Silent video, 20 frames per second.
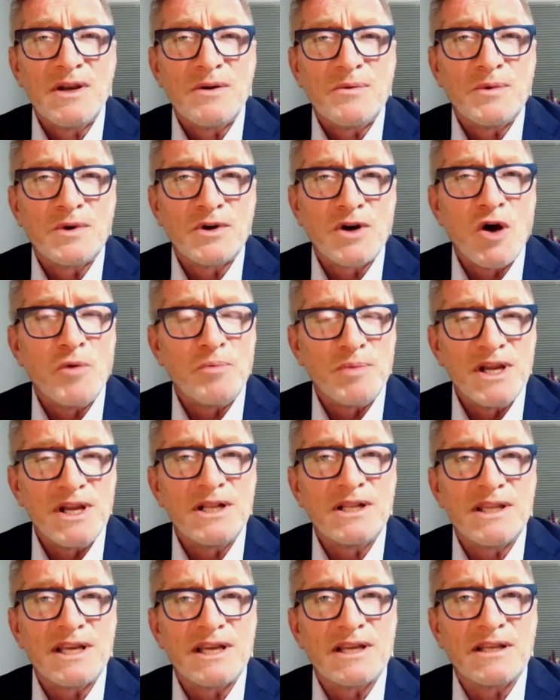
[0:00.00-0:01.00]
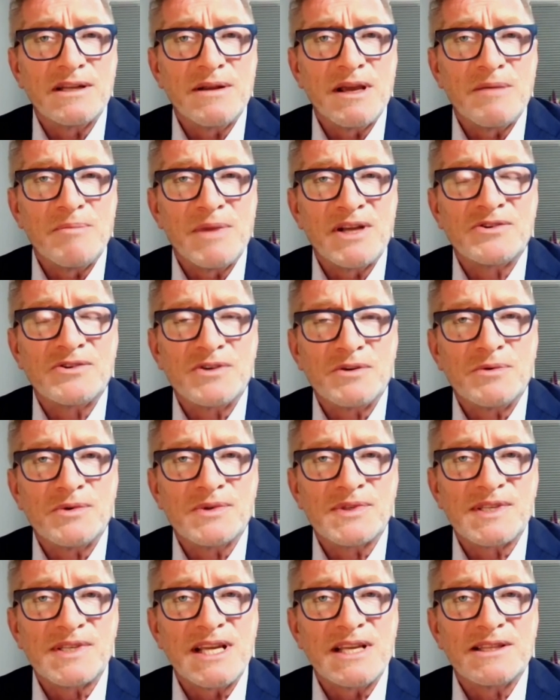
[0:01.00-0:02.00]
Portland City Commissioner Dan Ryan
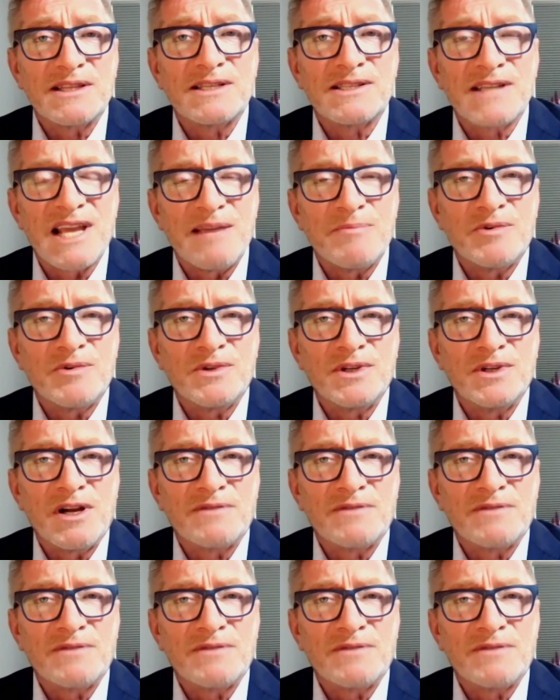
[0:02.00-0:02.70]
had proposed